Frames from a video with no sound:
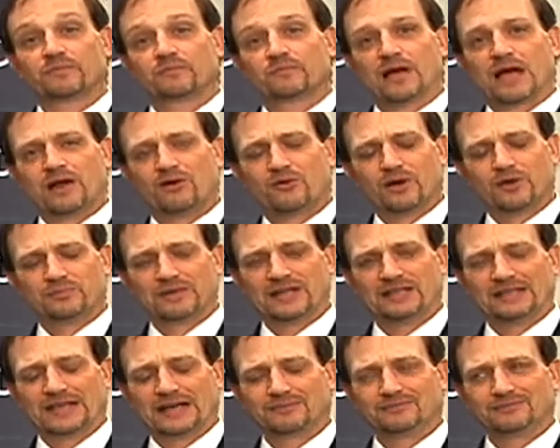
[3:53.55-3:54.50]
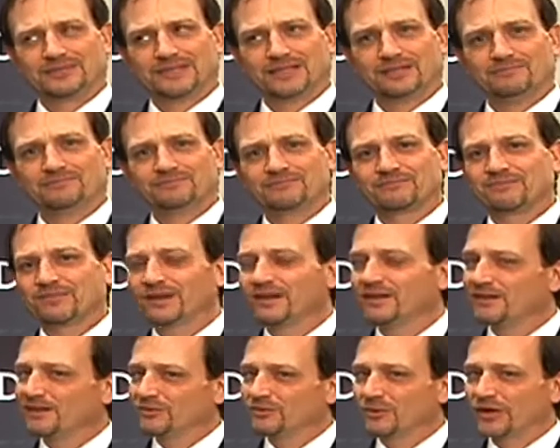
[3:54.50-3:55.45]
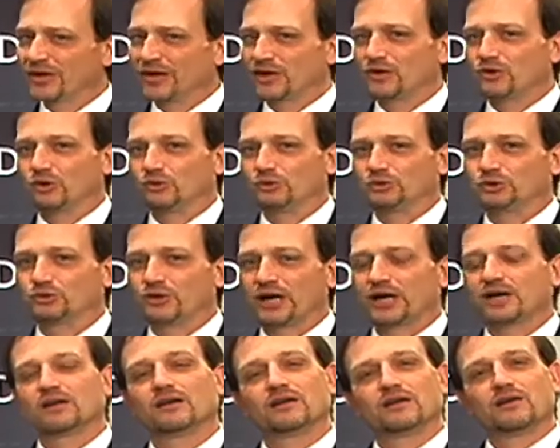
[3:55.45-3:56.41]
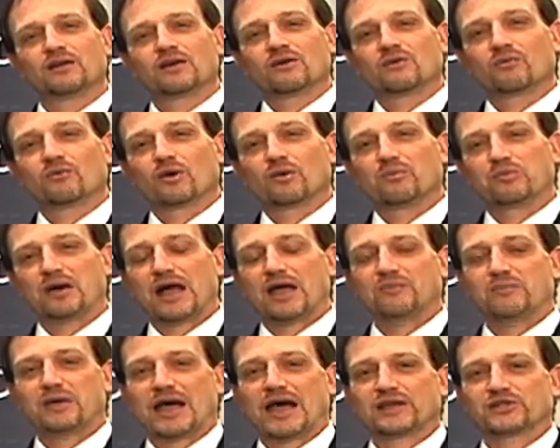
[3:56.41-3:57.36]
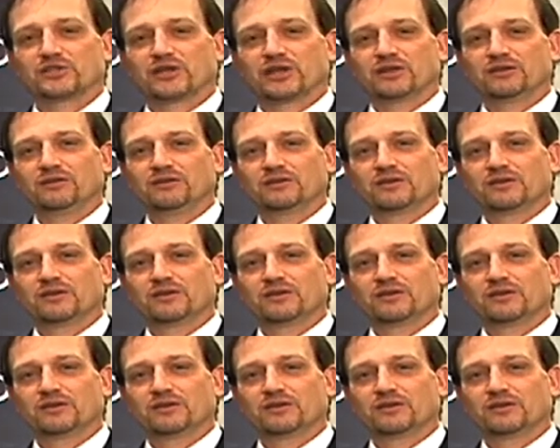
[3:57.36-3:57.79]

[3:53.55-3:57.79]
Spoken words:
How do I mean that? Well, we got a cool trick. We're bypassing